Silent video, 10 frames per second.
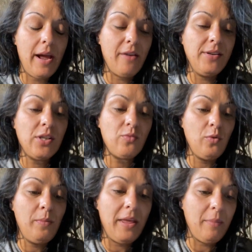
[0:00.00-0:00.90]
Aries is
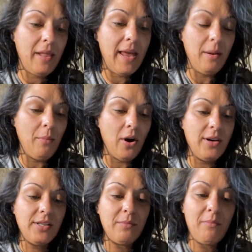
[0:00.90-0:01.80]
ruled by the planet
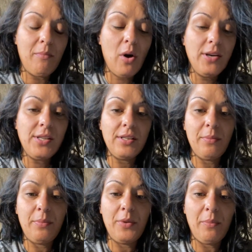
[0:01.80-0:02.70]
Mars. Mars is
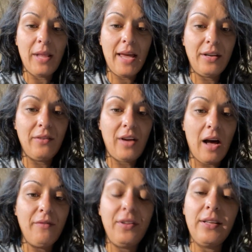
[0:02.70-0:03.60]
the planet of
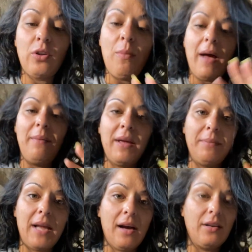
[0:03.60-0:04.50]
conflict. Don't mind me,
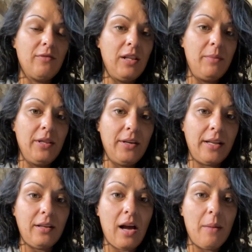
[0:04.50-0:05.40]
I'm not going to really be
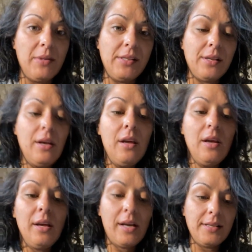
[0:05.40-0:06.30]
looking at the comments
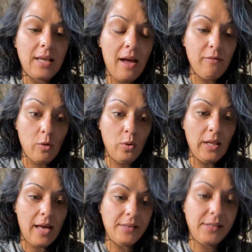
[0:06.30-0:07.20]
because I wrote a
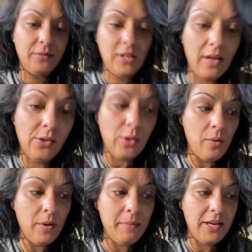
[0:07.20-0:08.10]
lot of stuff down, so I
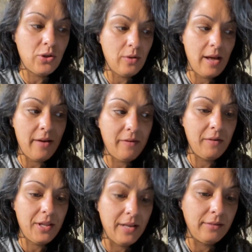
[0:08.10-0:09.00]
want to make sure I have
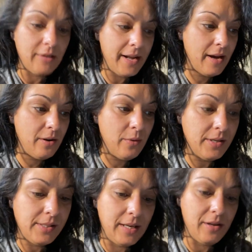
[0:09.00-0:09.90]
everything right. I don't
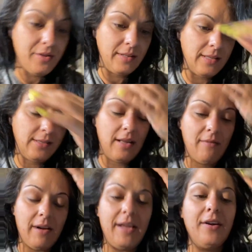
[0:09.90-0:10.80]
want to say nothing that's
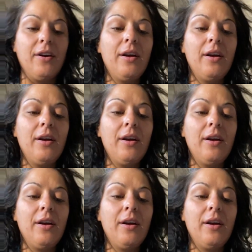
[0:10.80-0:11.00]
not right here.